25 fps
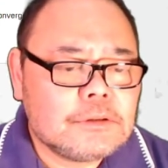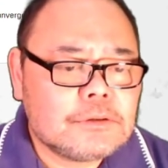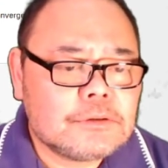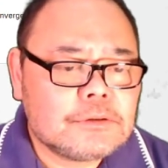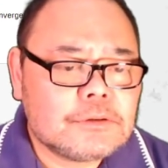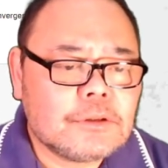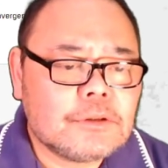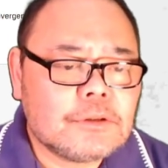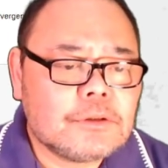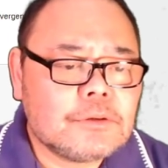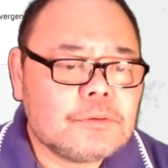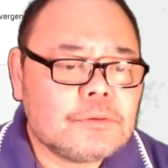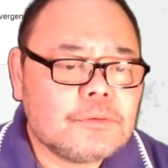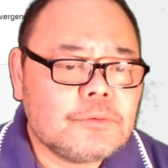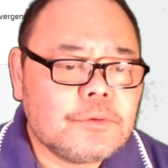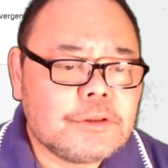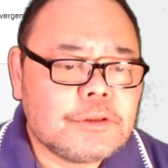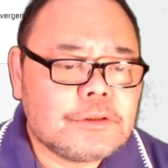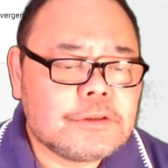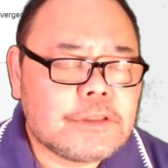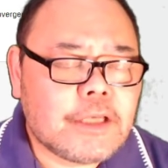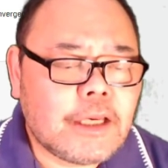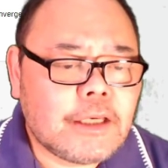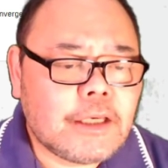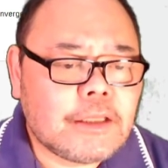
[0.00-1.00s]
so we
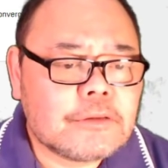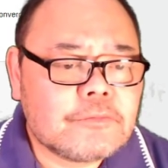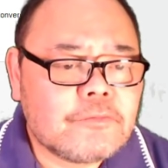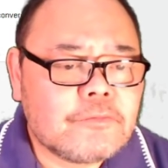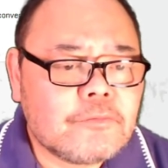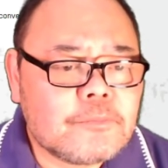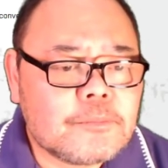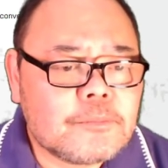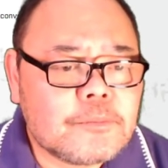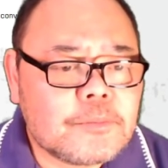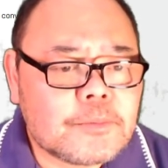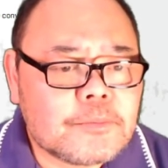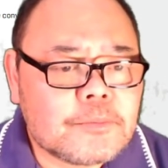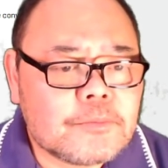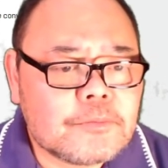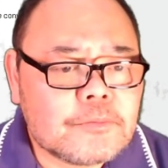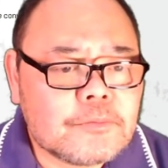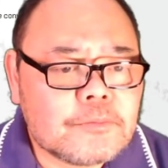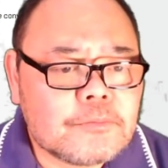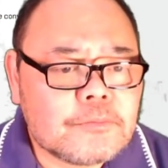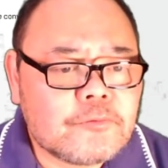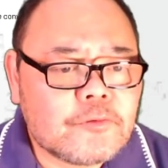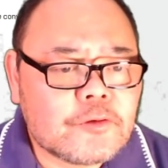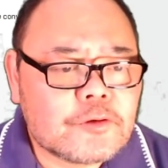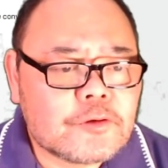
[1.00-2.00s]
take a
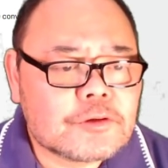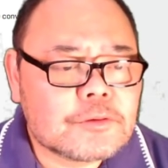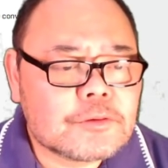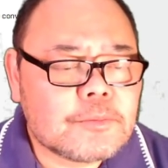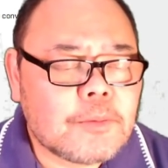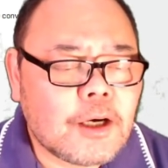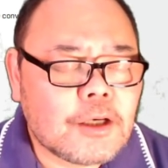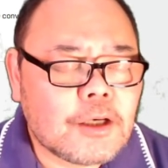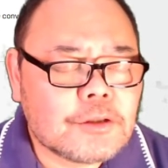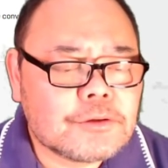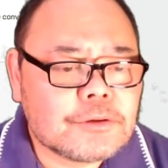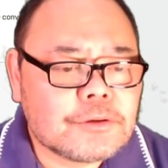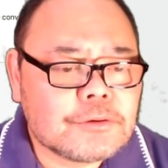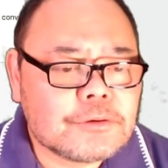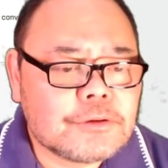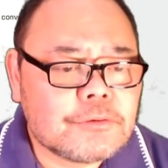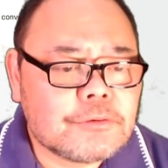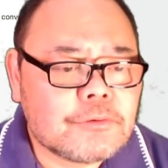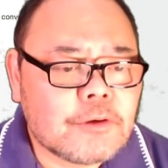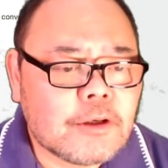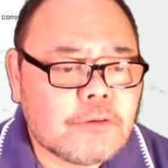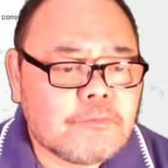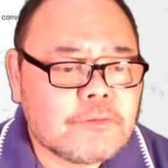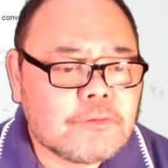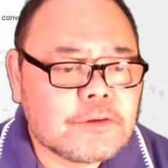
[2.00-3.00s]
first partial
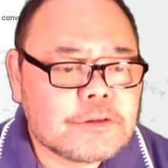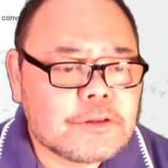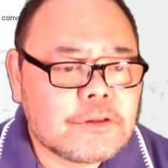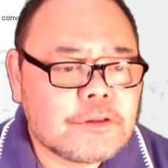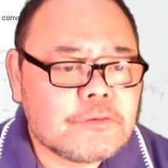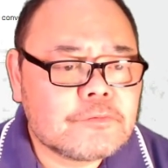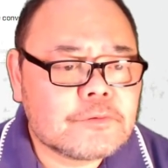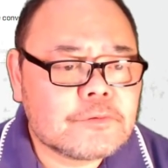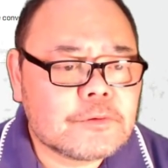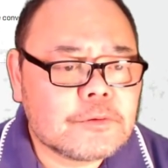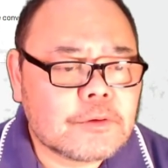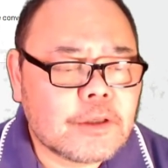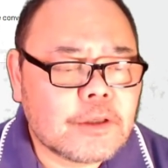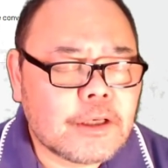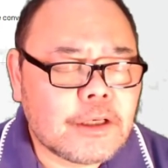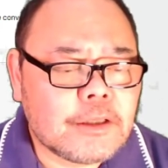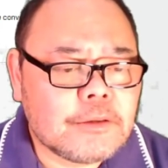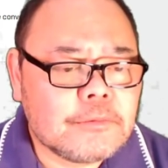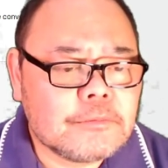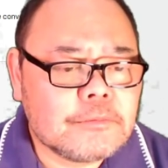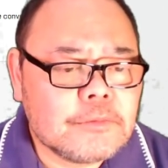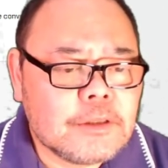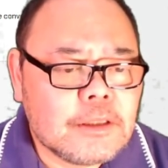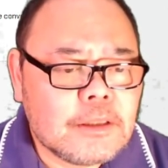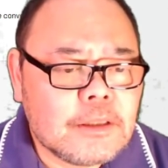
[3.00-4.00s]
derivative, okay?